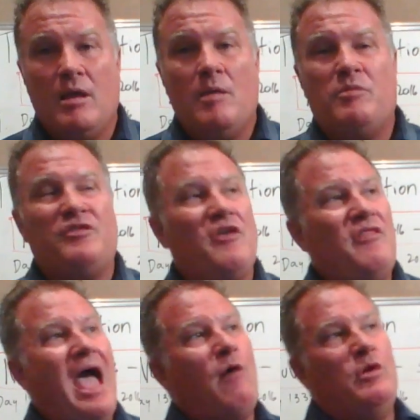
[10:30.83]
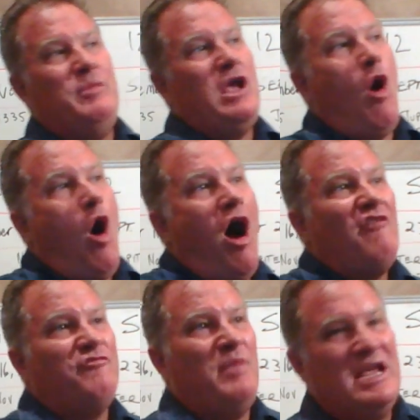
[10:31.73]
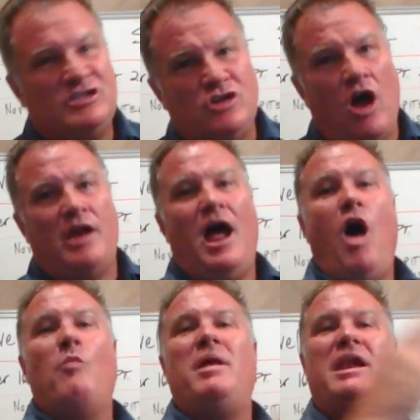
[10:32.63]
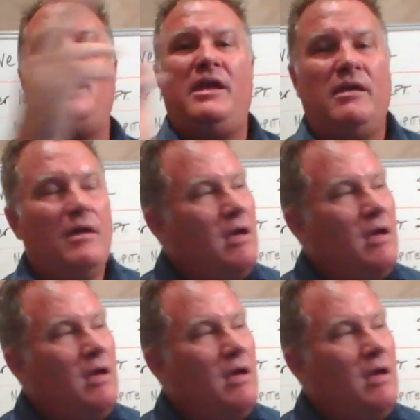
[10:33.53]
but then that would be off based on how many